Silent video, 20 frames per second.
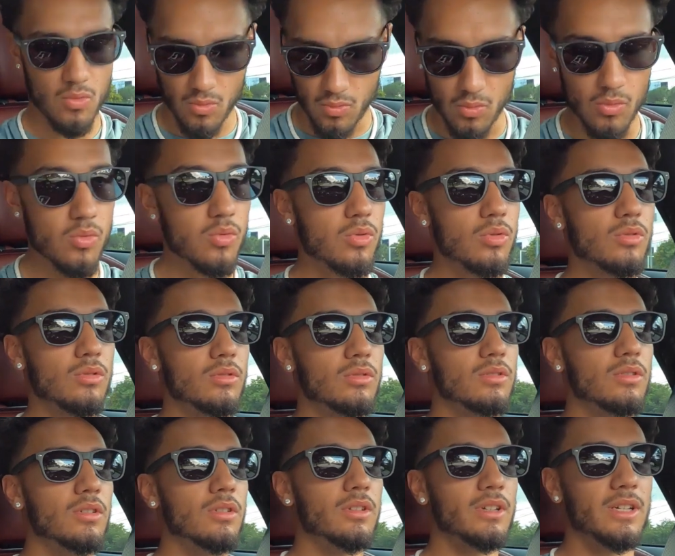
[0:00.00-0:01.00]
Ooh,
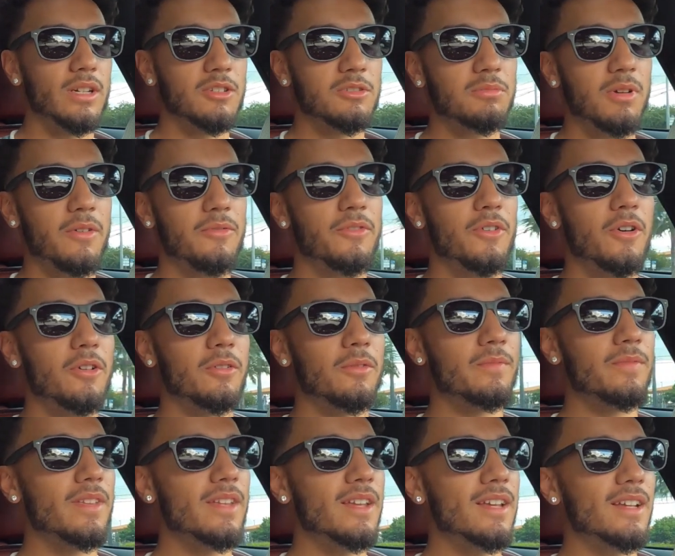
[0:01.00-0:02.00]
oh, there goes my phone.
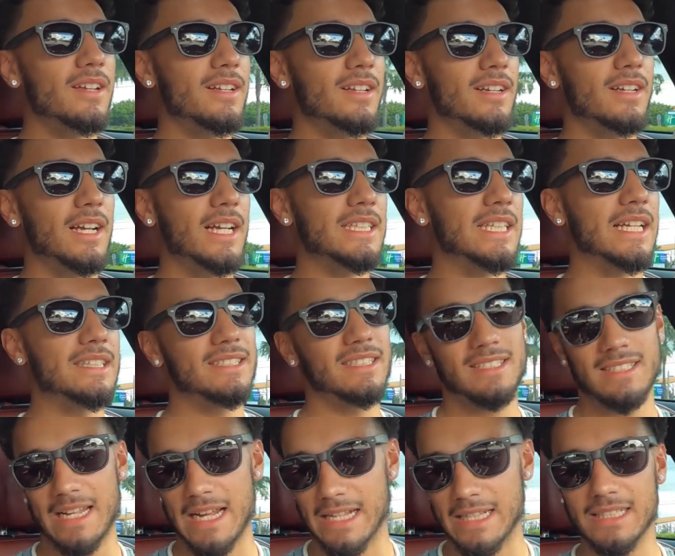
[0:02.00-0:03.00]
And that's
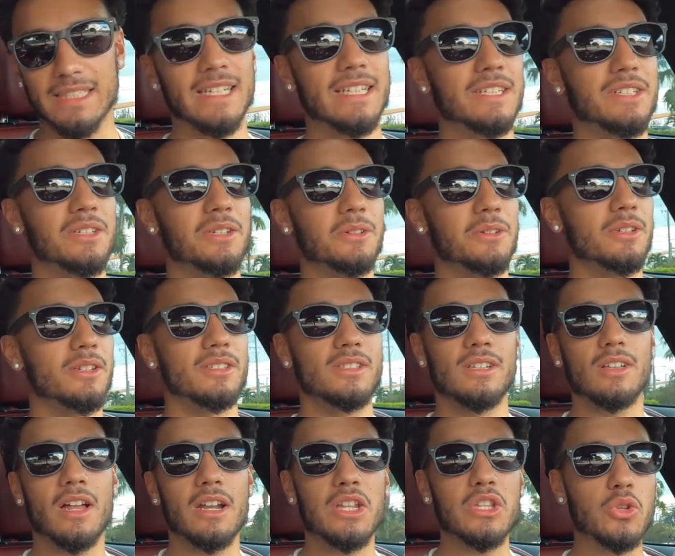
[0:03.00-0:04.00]
exactly it too. There's
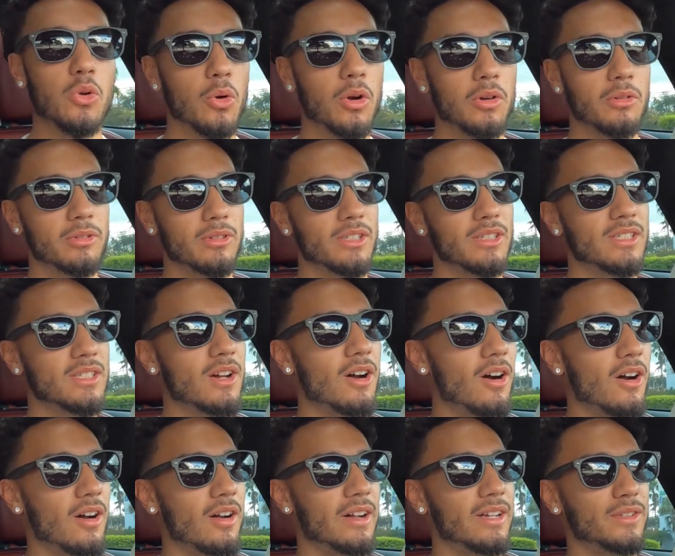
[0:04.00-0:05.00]
a lot of torque with this
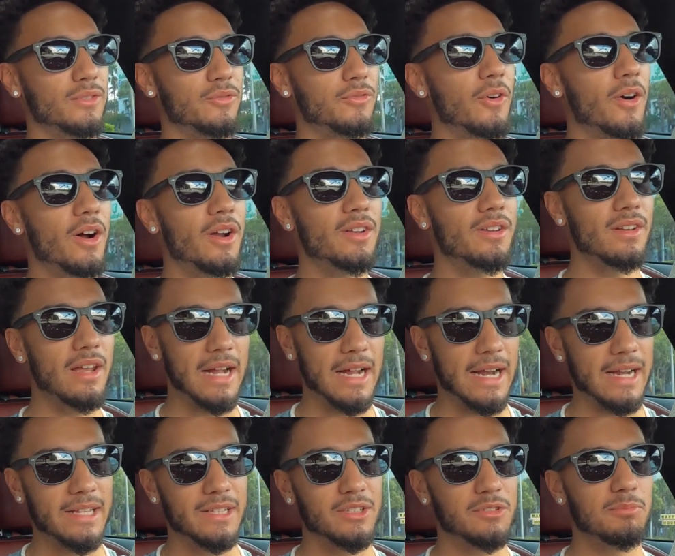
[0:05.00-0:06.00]
car. It's fun. I
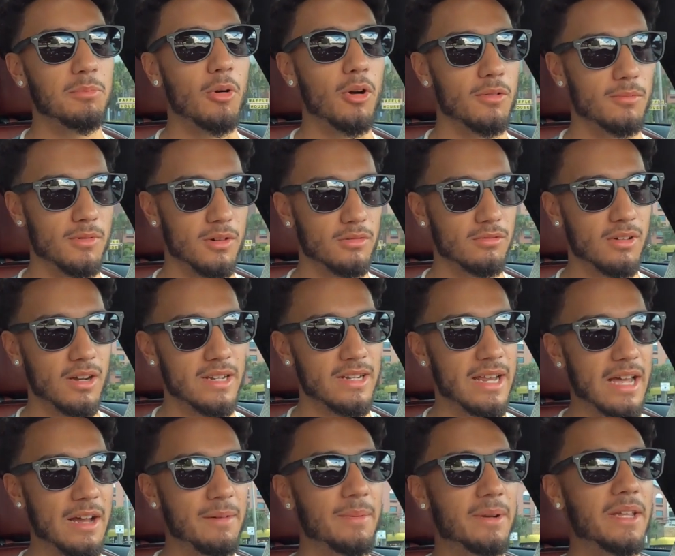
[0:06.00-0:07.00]
got it in sport mode right
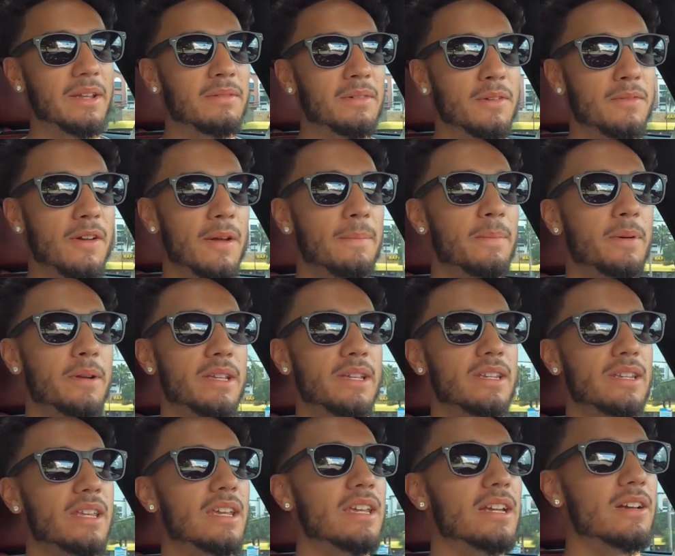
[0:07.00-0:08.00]
now, but even if I put it
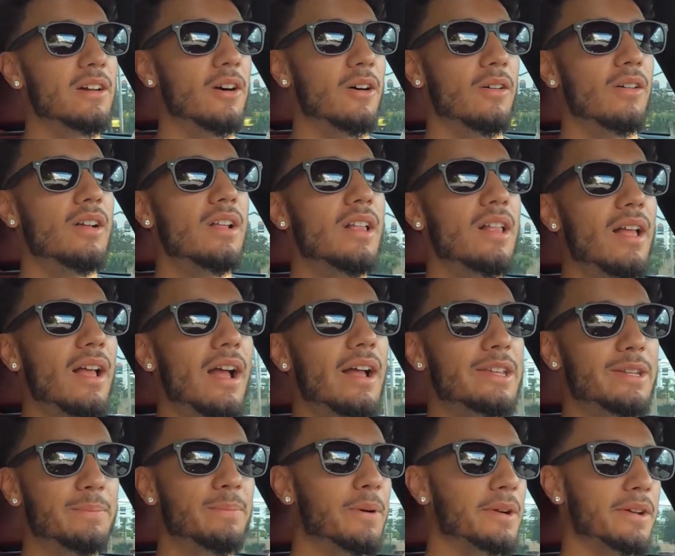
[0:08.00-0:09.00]
in eco
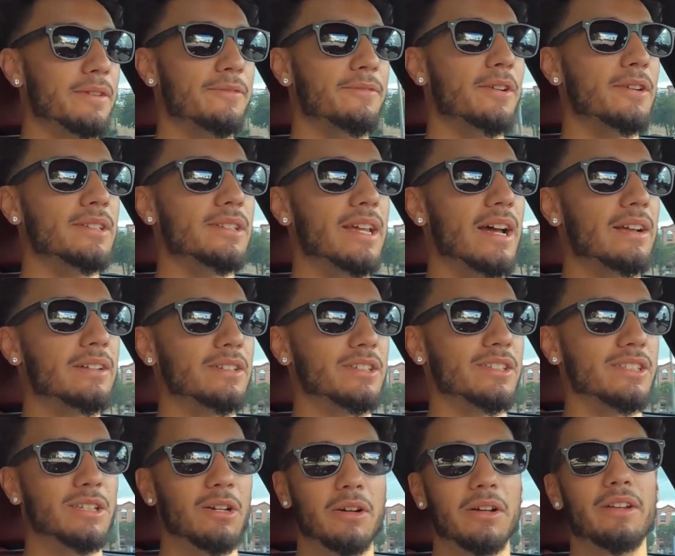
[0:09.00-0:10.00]
and you put your foot down,
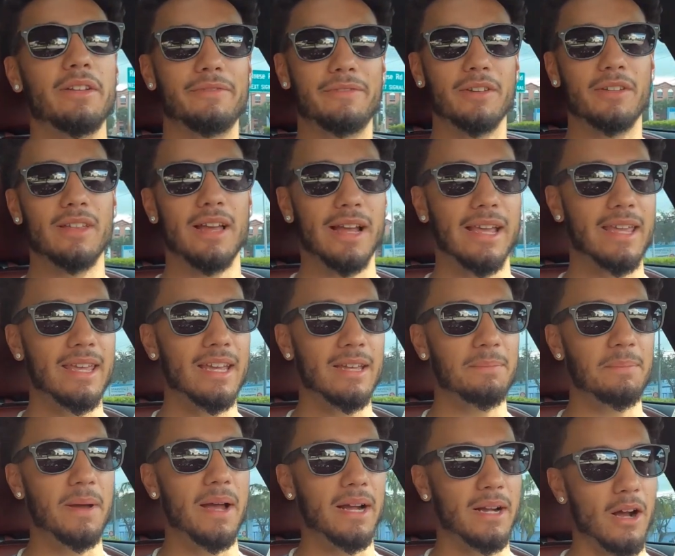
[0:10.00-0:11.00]
you're still gonna feel that
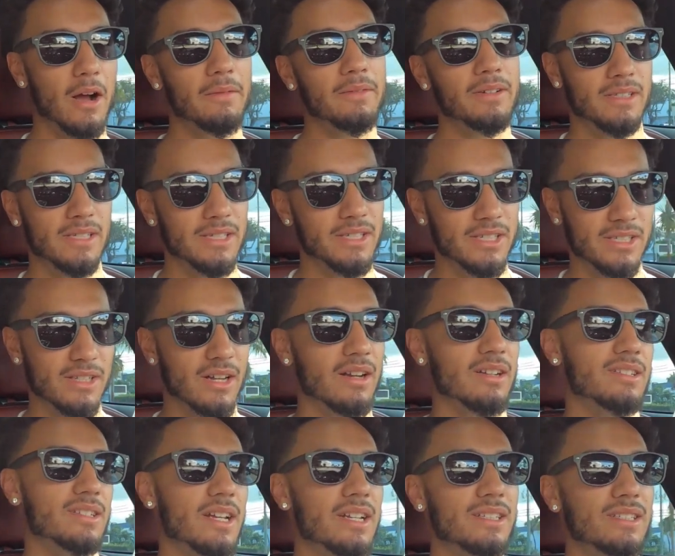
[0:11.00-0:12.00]
kickback, obviously just
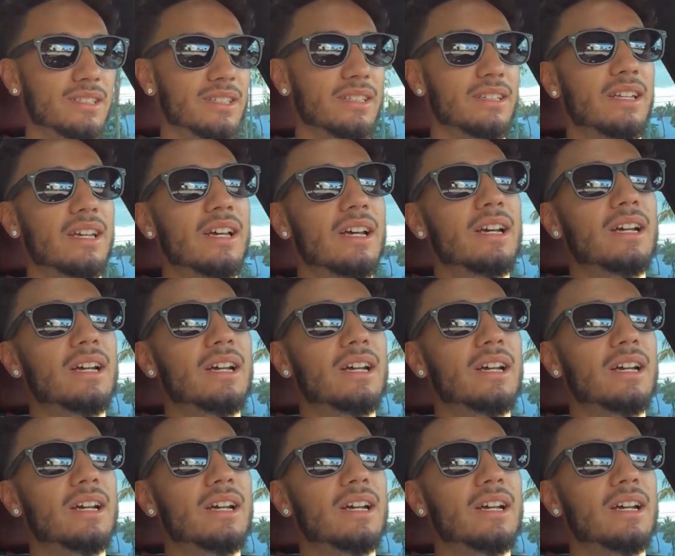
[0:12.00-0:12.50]
not as instant.